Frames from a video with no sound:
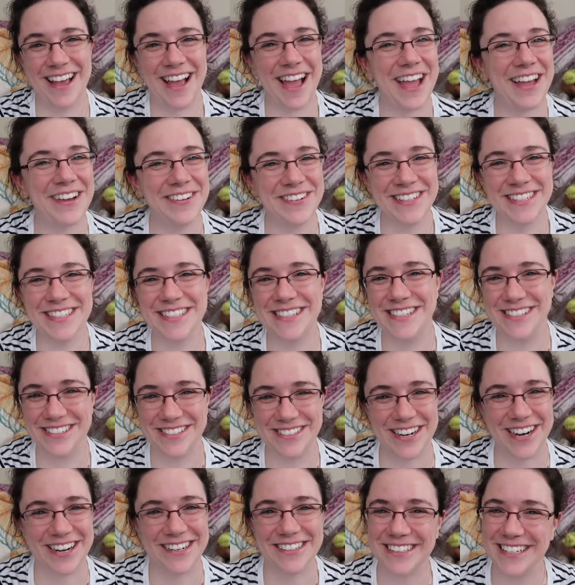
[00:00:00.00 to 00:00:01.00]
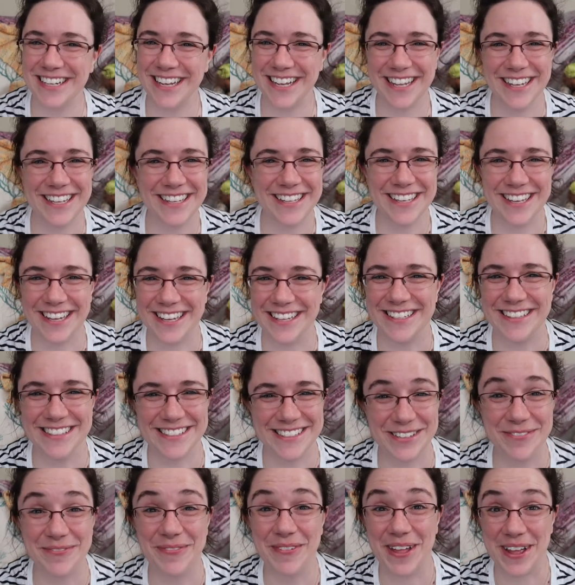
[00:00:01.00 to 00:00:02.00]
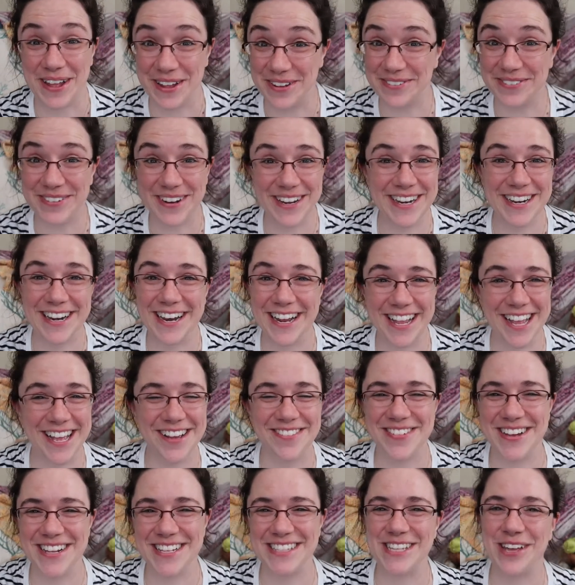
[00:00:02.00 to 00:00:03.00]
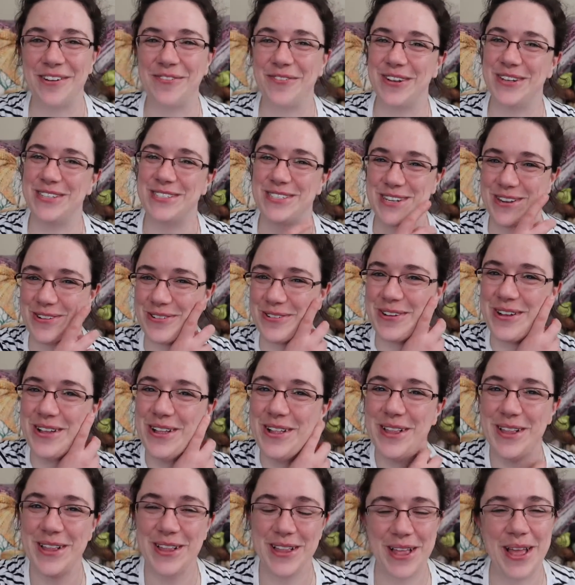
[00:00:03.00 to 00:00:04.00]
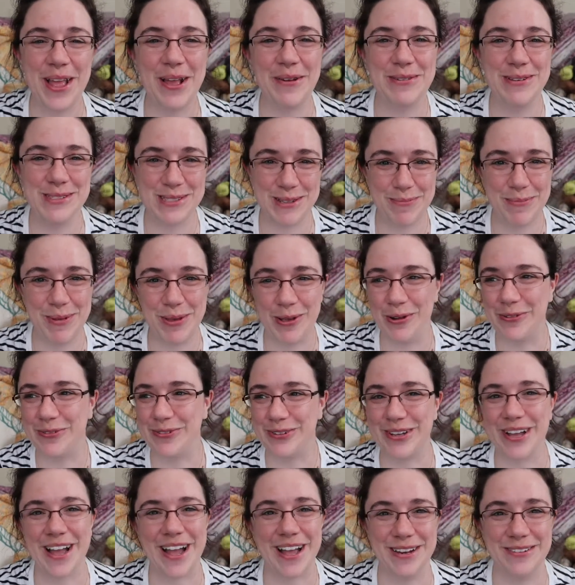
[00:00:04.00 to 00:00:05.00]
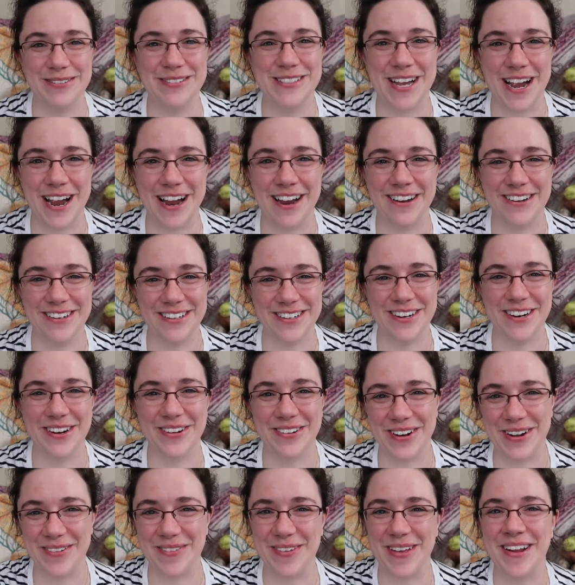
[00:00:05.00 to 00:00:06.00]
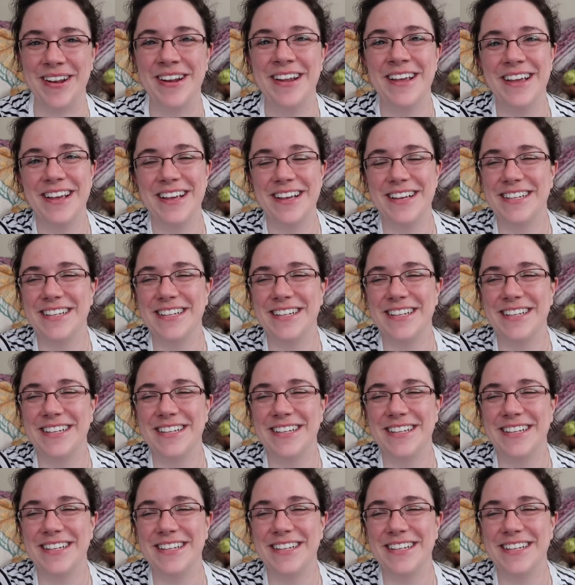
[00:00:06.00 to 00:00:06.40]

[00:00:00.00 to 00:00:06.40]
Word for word: I was drowning in kits. I'm like, what did I get myself into? It was a beautiful kind of tired, you know what I mean?